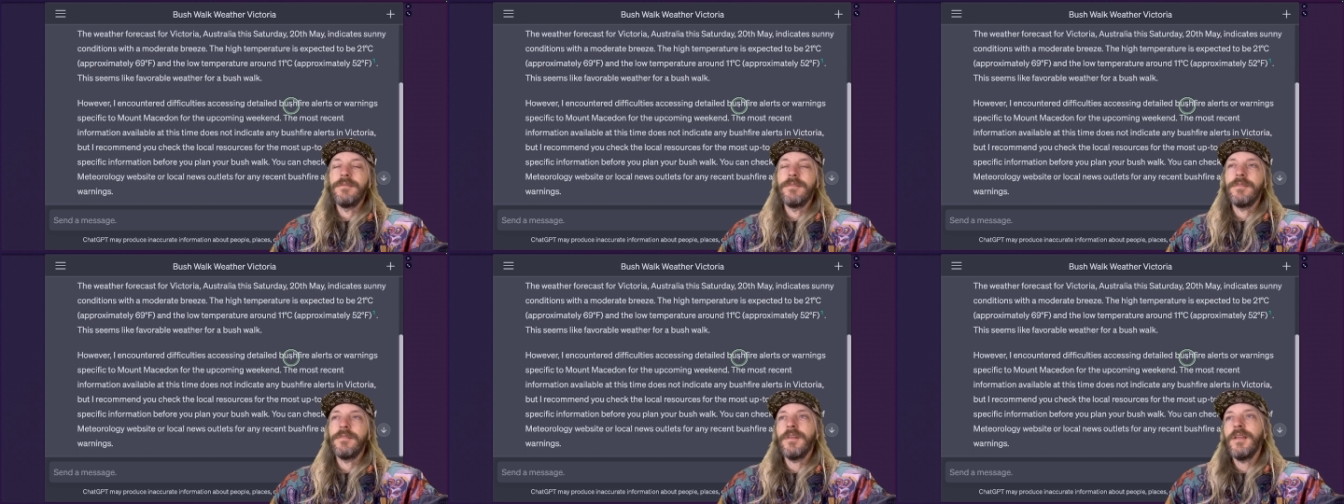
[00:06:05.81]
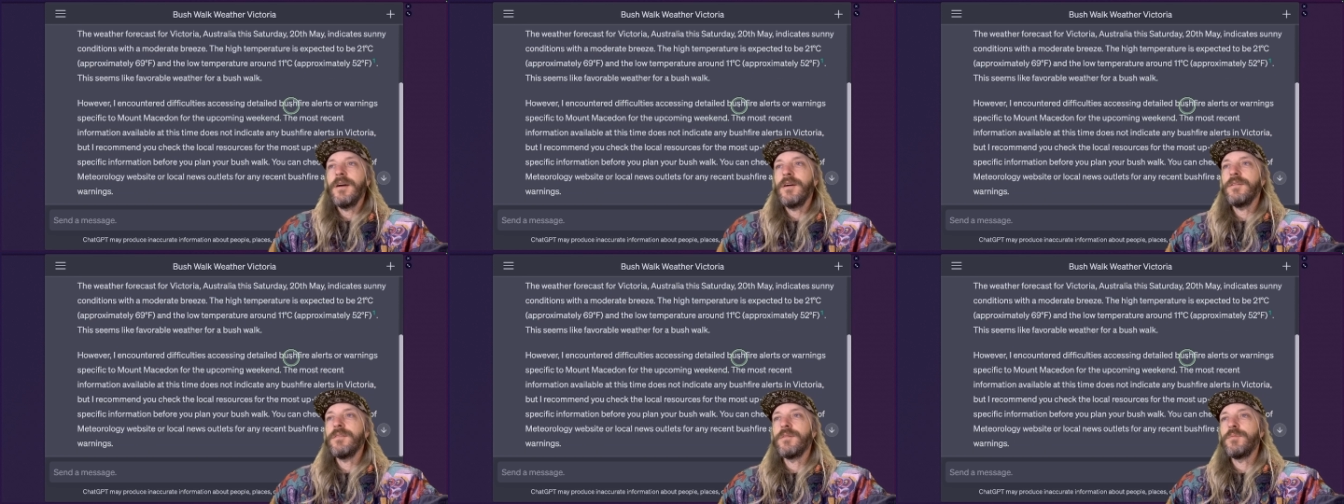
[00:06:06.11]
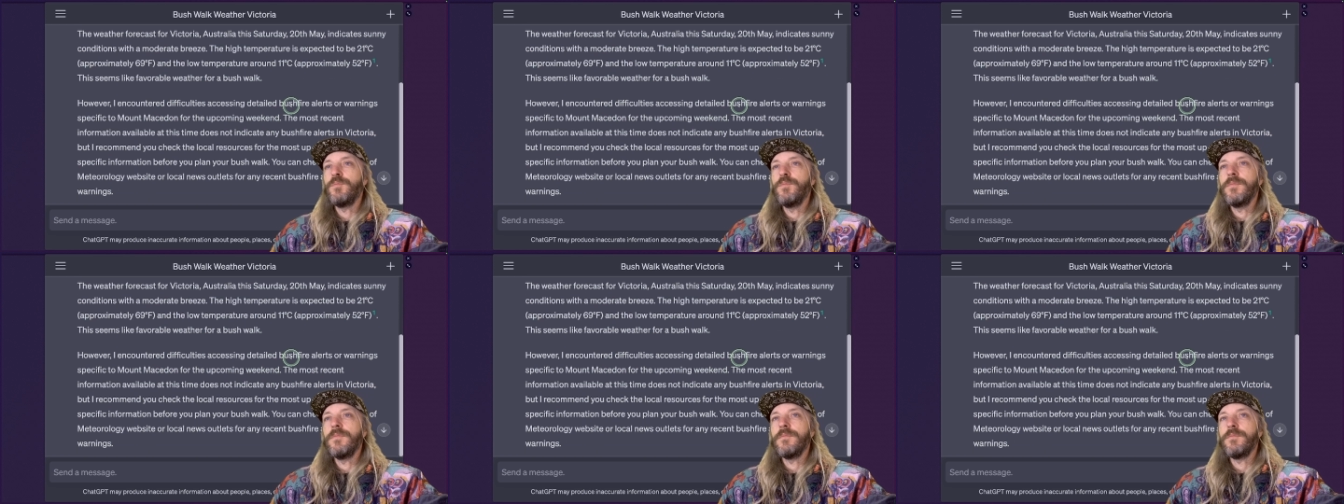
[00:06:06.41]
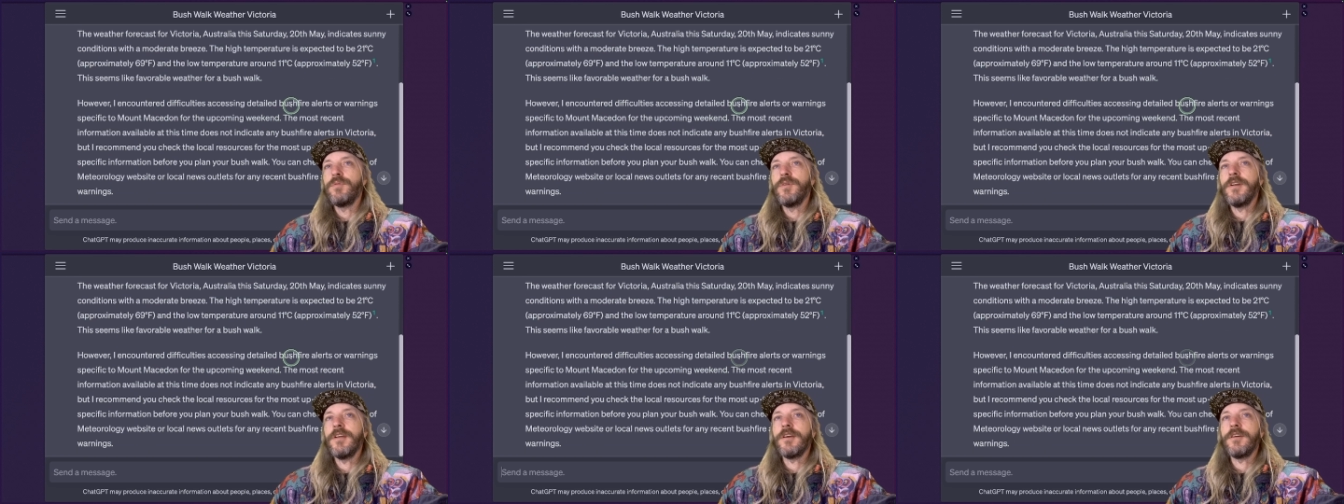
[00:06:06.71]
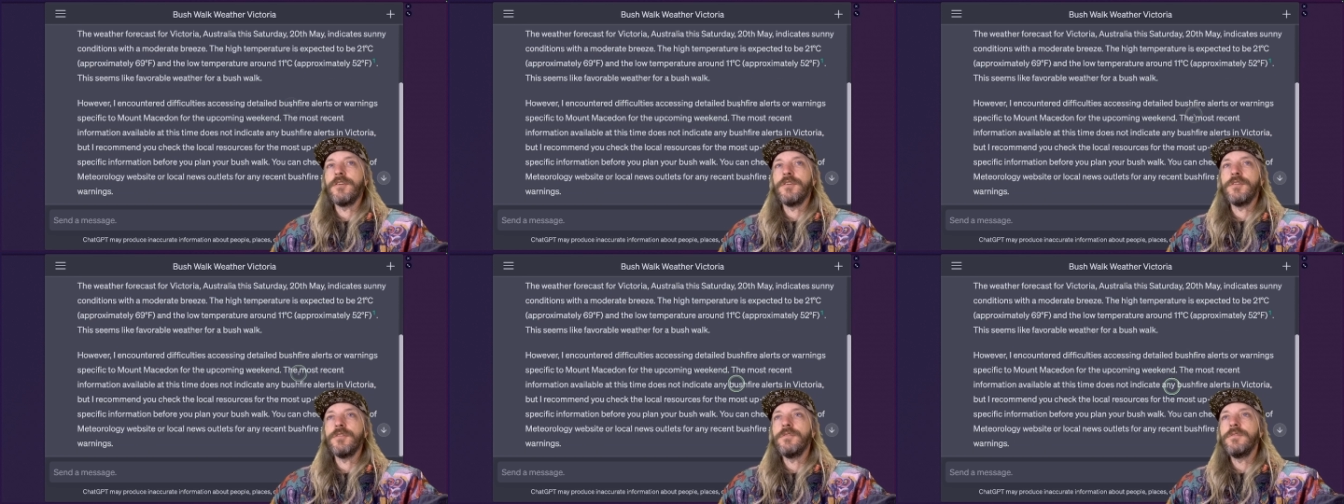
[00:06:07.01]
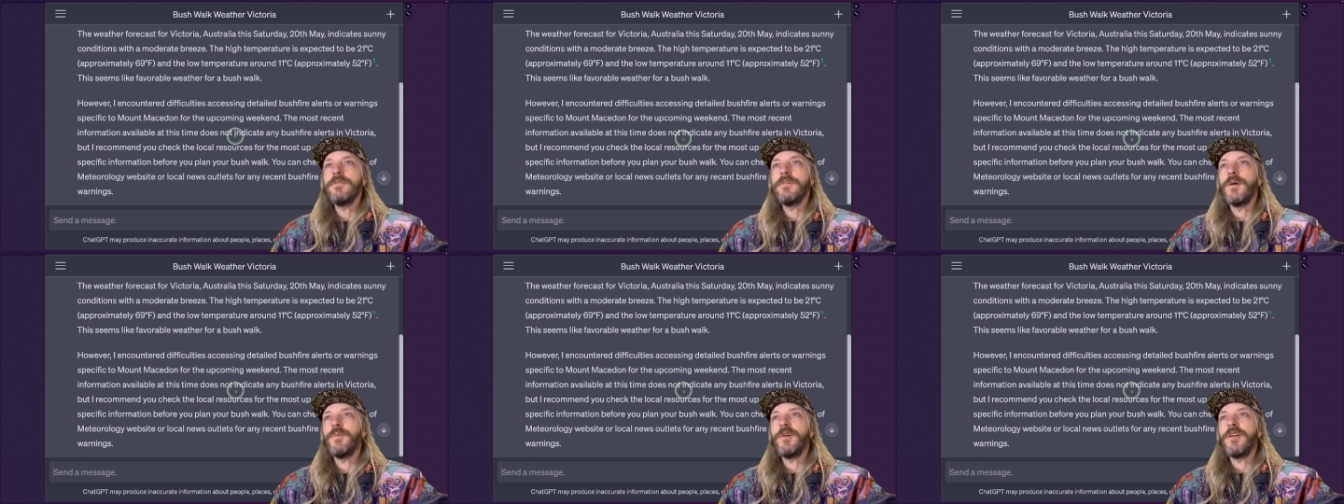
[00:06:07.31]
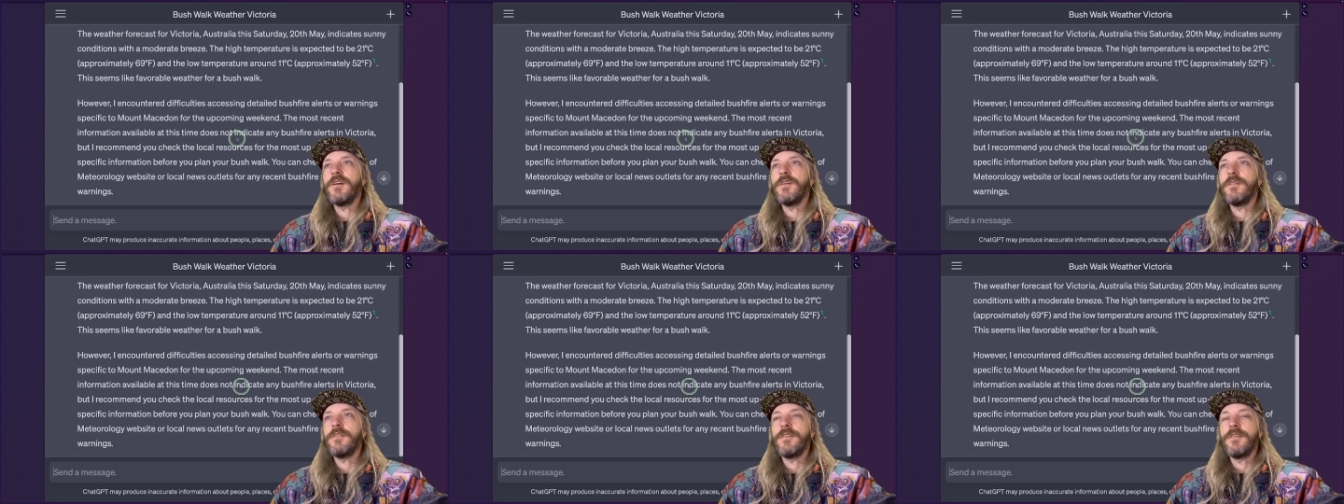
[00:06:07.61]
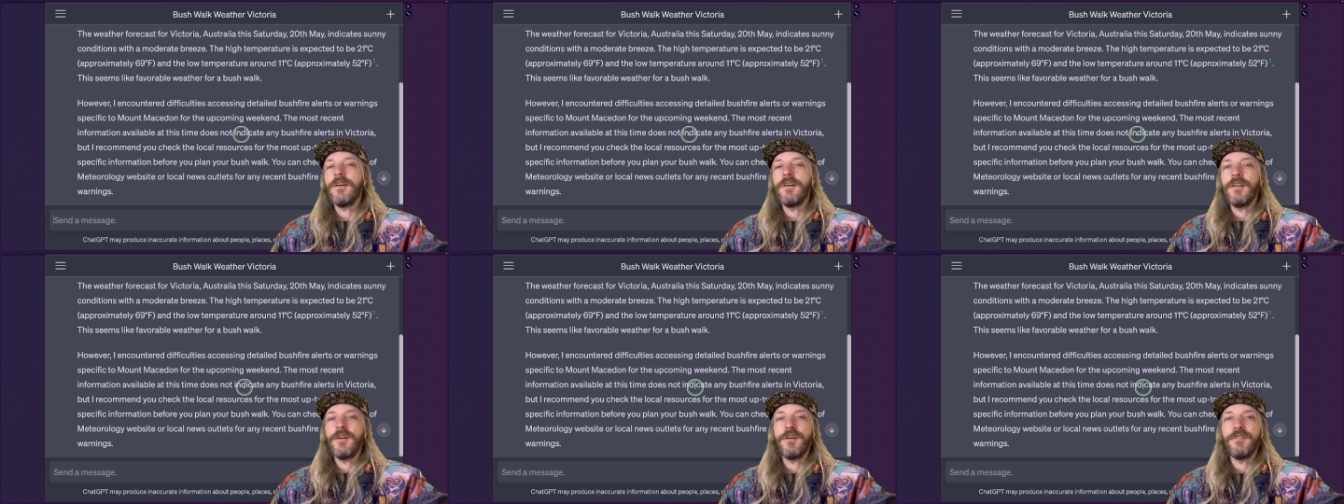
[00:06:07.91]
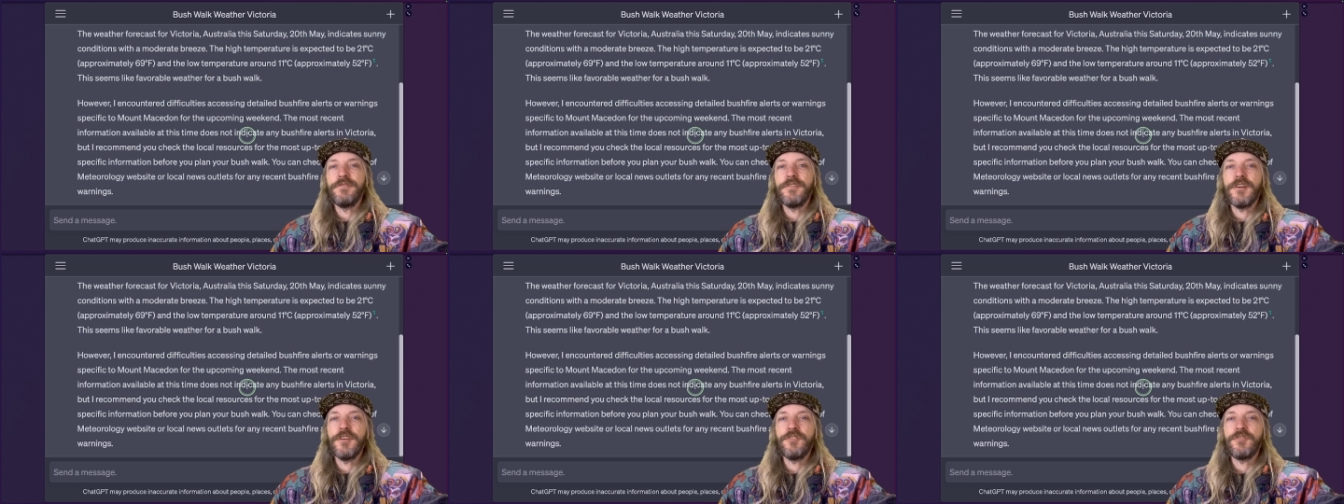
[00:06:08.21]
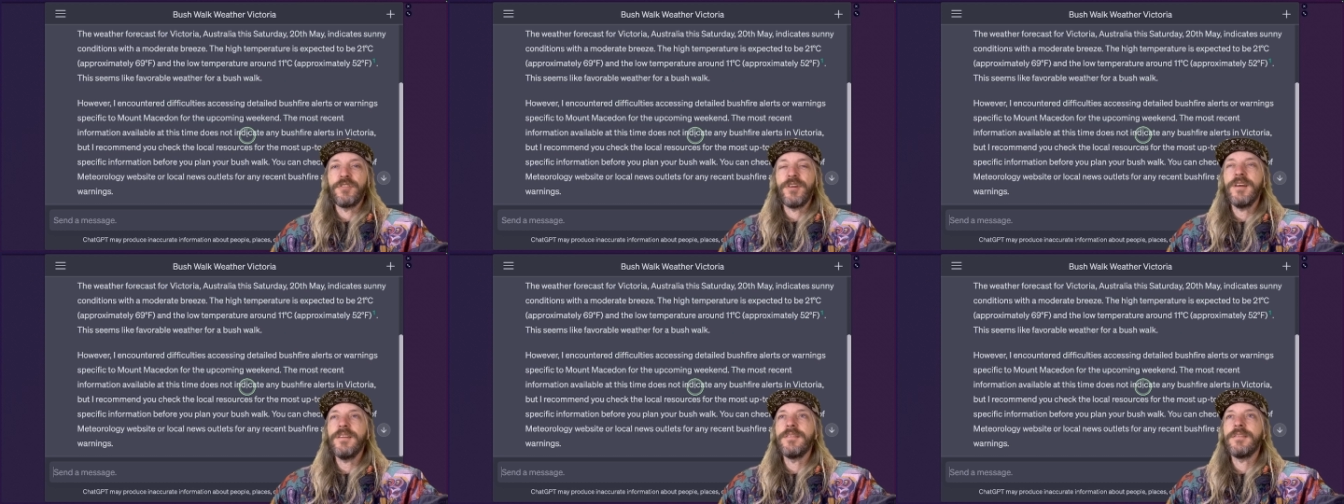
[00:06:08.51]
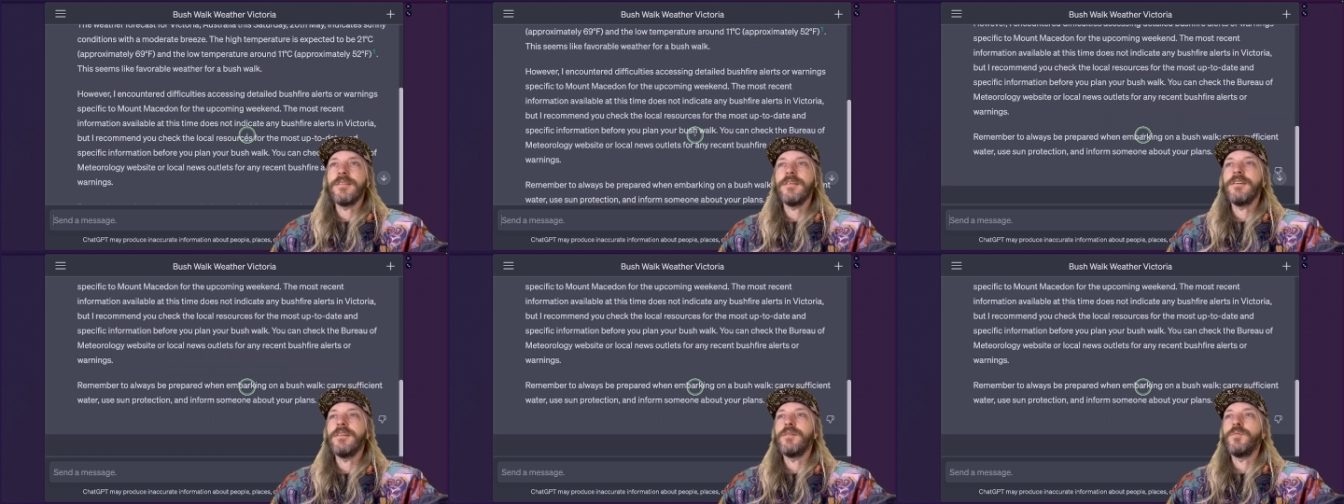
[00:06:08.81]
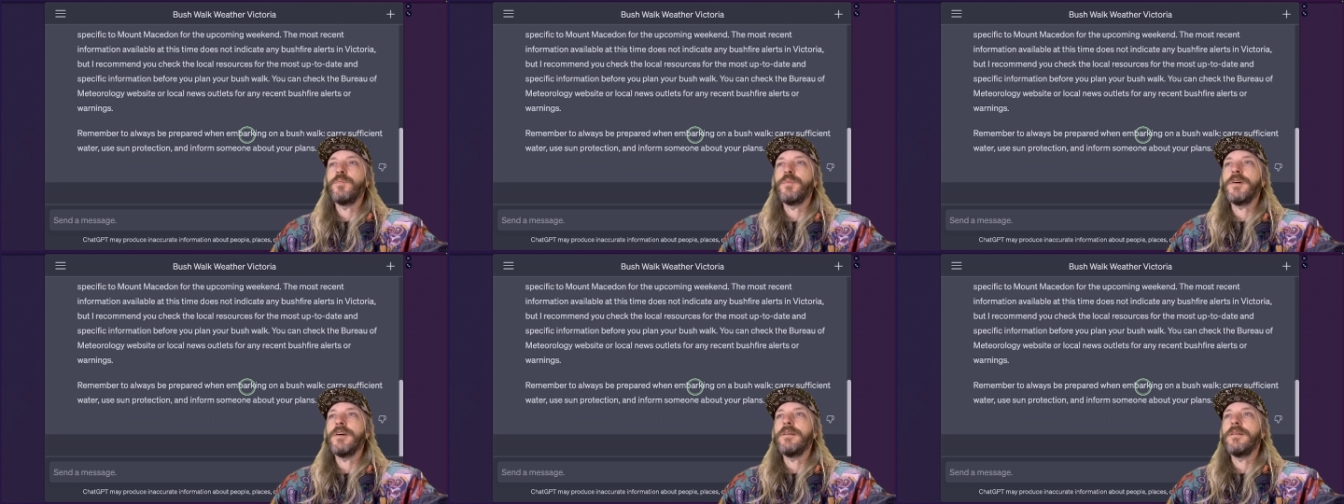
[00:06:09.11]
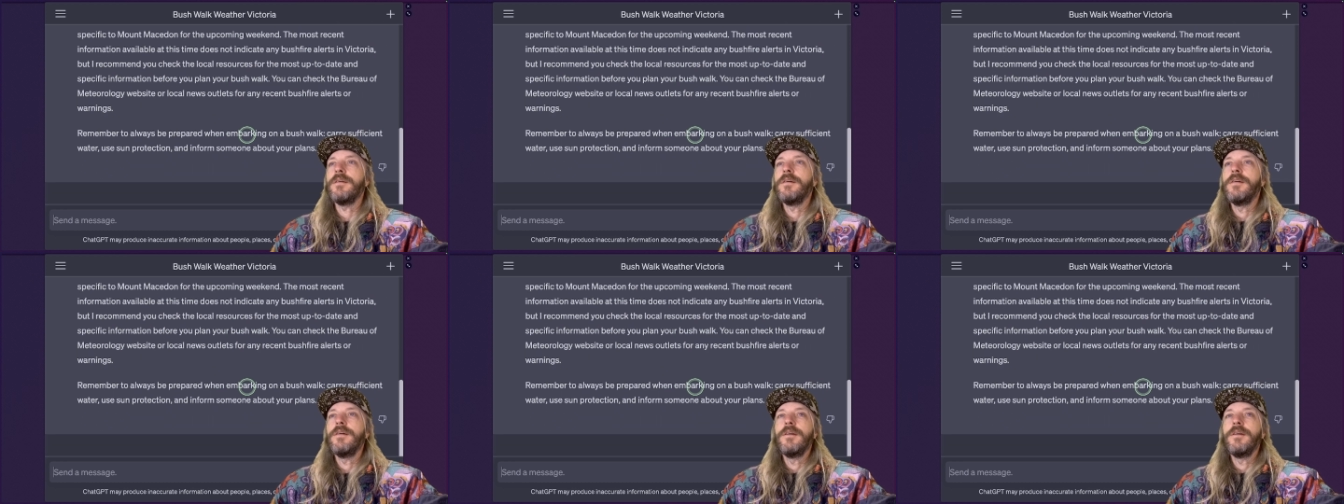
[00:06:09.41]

Well, that was pretty cool. I mean, I don't know if I'd trust it, but